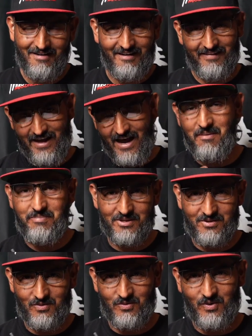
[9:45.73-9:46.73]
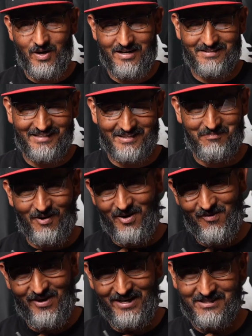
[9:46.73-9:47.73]
And that happened to us, the
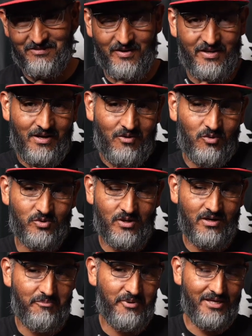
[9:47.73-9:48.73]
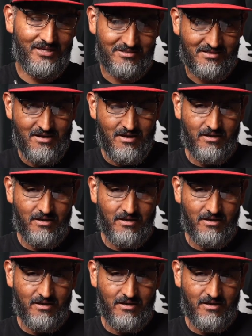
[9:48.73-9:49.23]
Spartan race for the Ultra Beast.